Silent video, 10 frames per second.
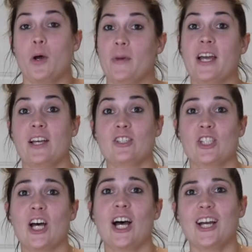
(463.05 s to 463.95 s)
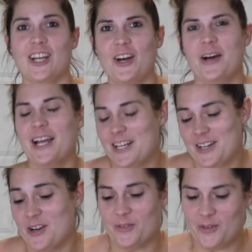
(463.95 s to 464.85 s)
am I allowed to talk? Oh, I
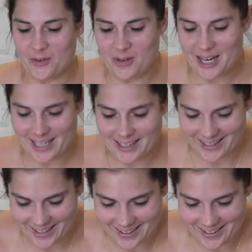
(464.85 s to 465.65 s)
didn't know if you were ready. Yeah.